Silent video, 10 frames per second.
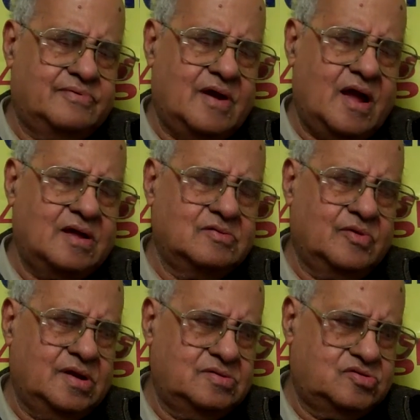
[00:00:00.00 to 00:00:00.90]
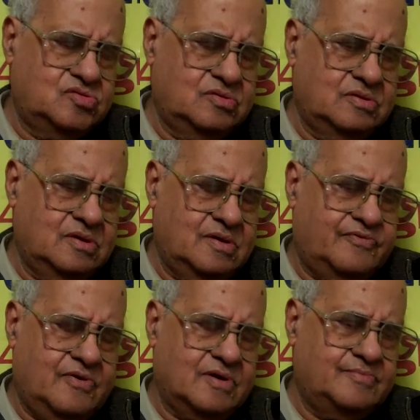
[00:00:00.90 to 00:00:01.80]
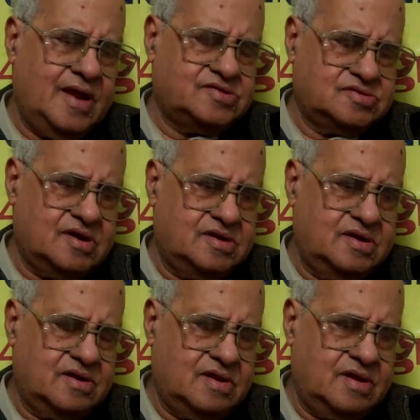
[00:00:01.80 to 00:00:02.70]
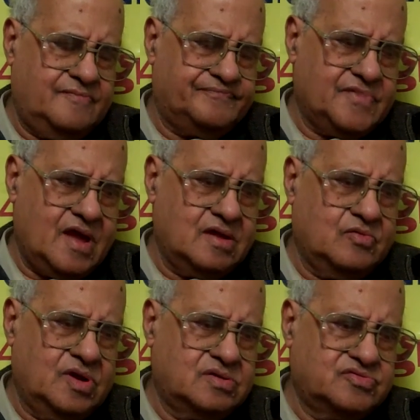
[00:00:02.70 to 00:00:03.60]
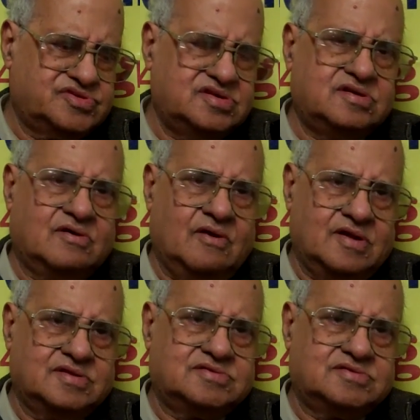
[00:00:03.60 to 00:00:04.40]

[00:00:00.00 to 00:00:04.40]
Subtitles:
I went for bachelor degree, I went to City College.